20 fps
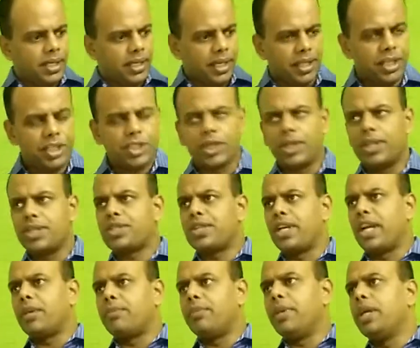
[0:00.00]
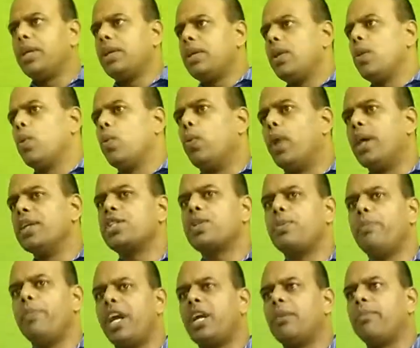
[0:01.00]
Initial statement,
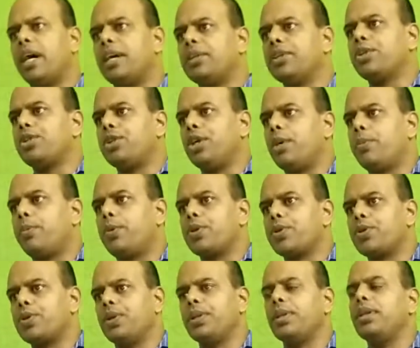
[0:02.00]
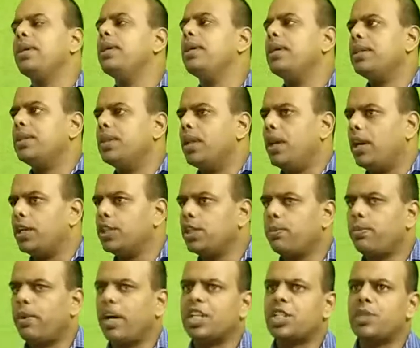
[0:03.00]
once made by the chairperson, the other
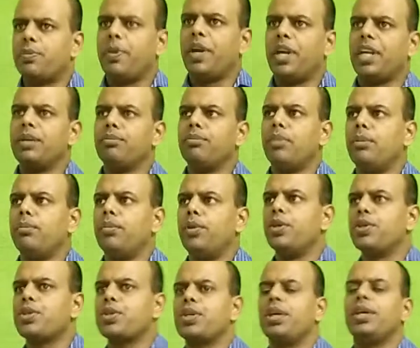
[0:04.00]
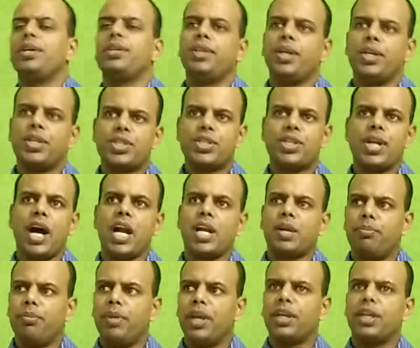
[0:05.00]
participating members, they
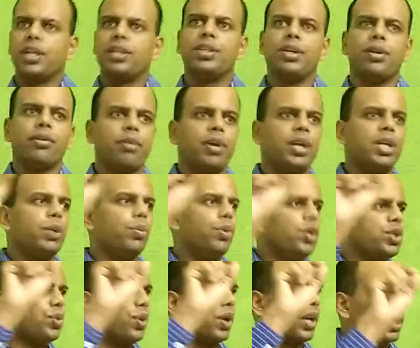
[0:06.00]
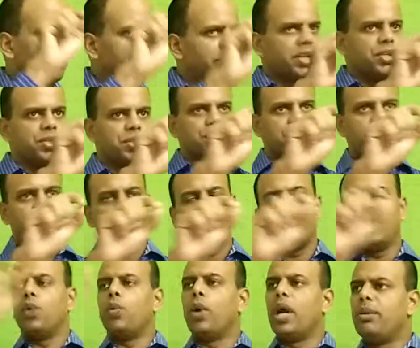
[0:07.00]
start making their individual comments.
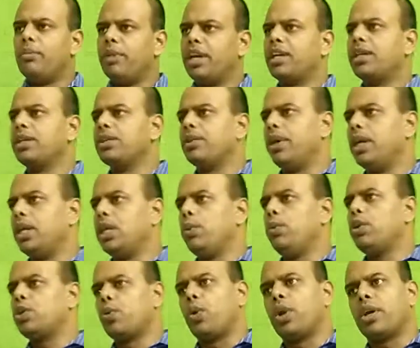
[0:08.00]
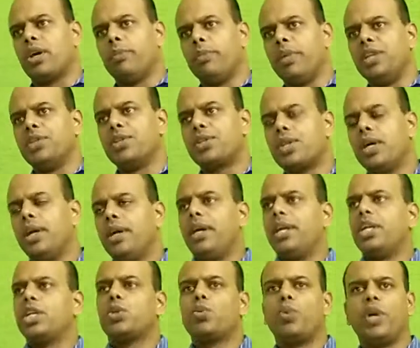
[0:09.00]
While making the individual comments,
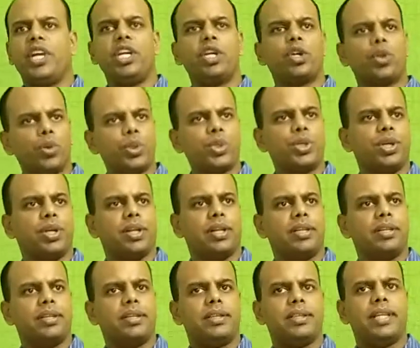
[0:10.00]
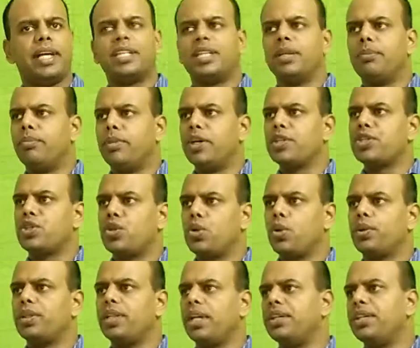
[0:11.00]
it is very crucial that they must
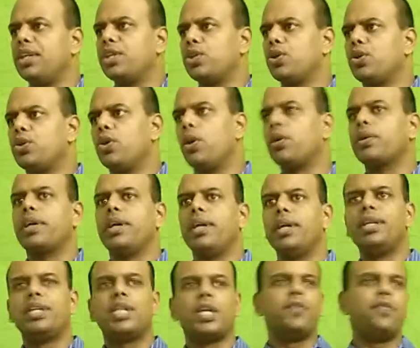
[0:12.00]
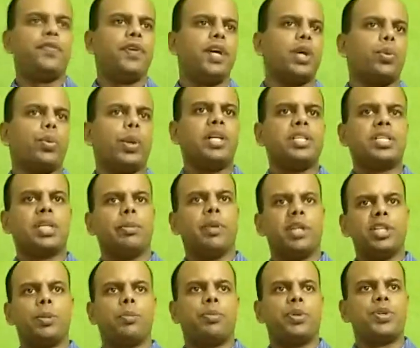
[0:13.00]
know that they should not interfere while some
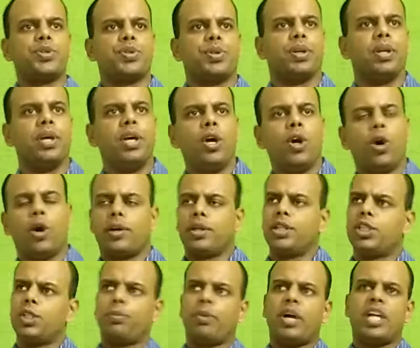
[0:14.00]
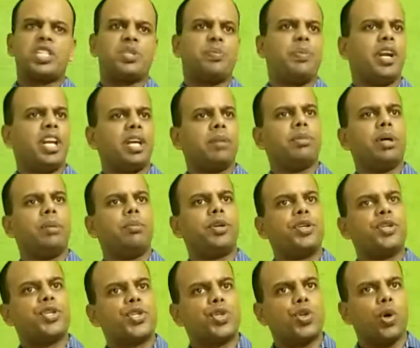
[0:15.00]
other person or other participating
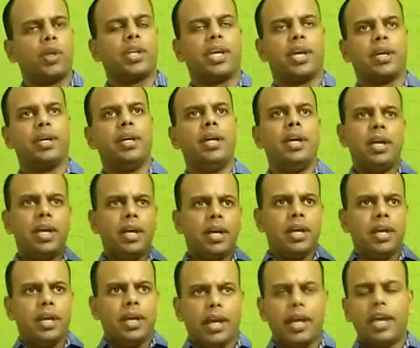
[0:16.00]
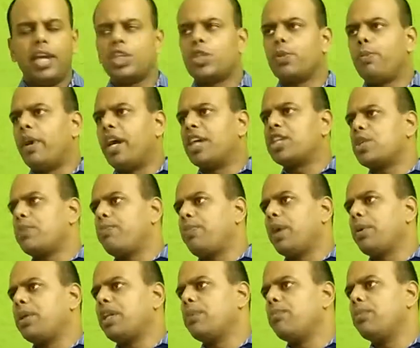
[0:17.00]
member is talking. Each
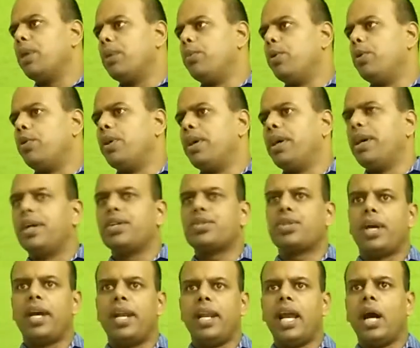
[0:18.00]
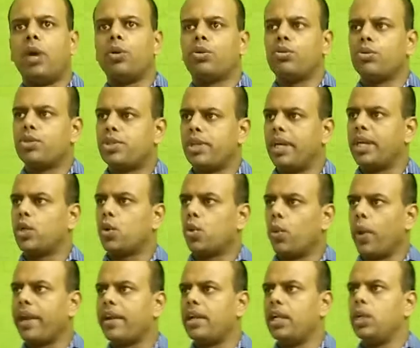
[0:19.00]
participating member is allowed to sit
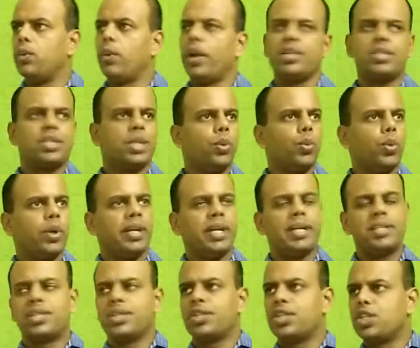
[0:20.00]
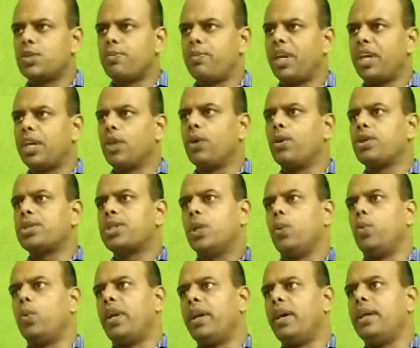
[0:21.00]
quietly while someone else is speaking or
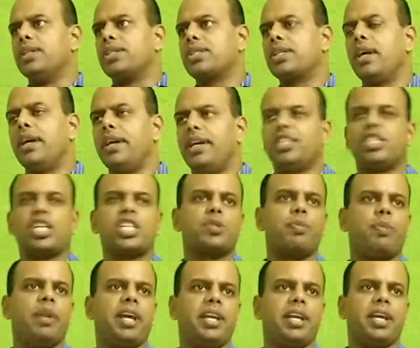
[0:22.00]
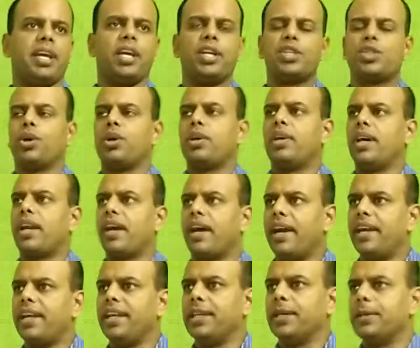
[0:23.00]
someone else is explaining his or her
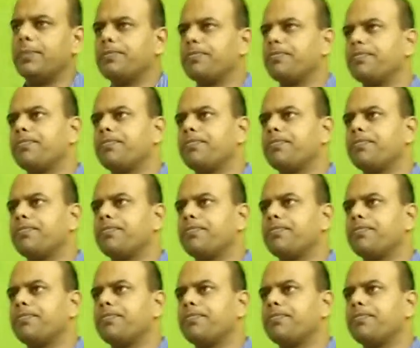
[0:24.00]
idea.